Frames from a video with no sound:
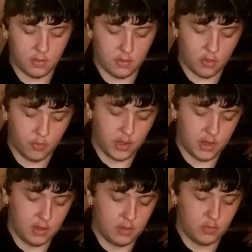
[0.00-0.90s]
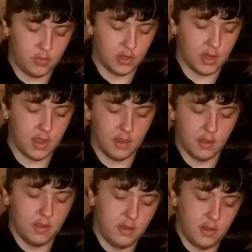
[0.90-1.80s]
you open it and put it on
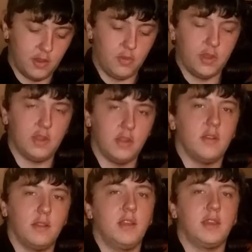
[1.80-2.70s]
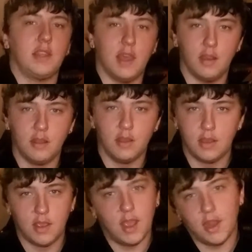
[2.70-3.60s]
there and then just twist it around like that.
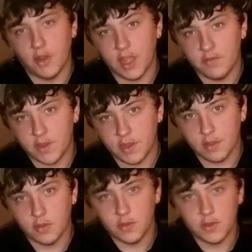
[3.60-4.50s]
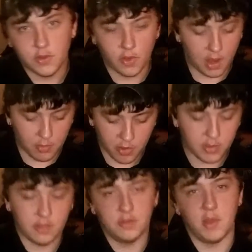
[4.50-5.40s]
I don't have any of those, so I'm going to
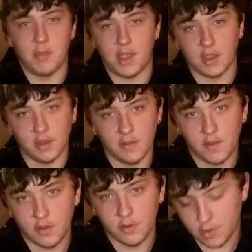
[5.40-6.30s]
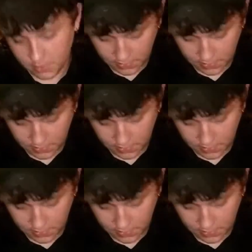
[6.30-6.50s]
be using my pocket knife to do it.